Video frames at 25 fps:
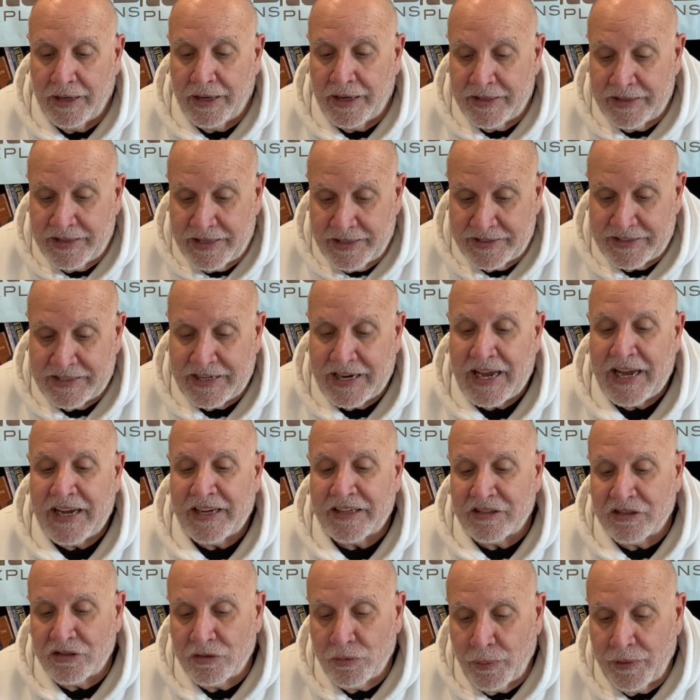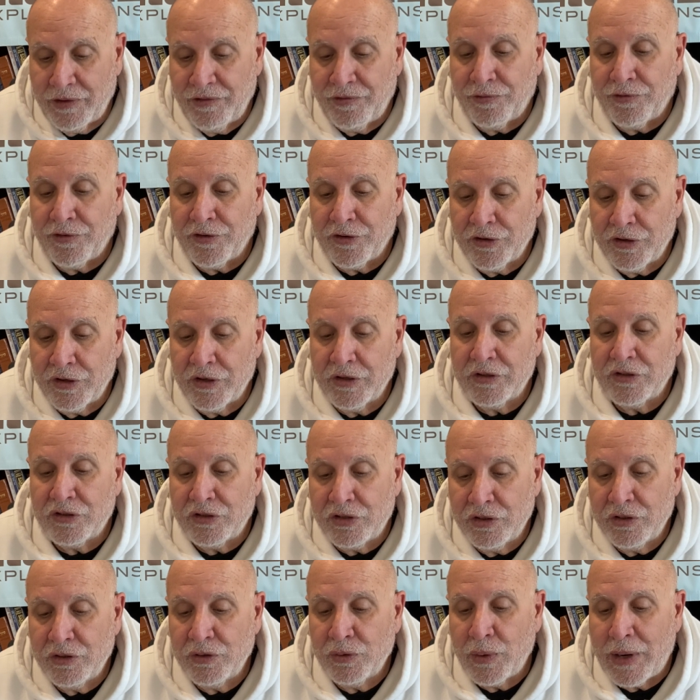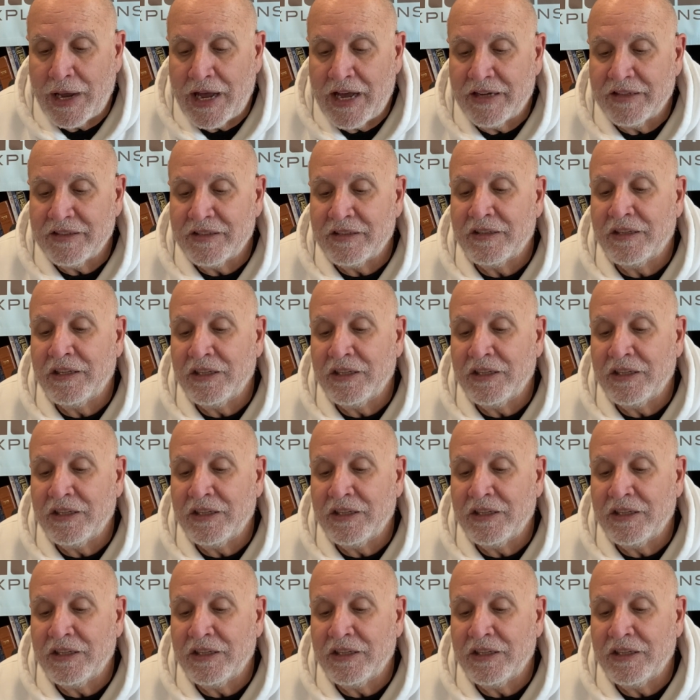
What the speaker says: The text referred to as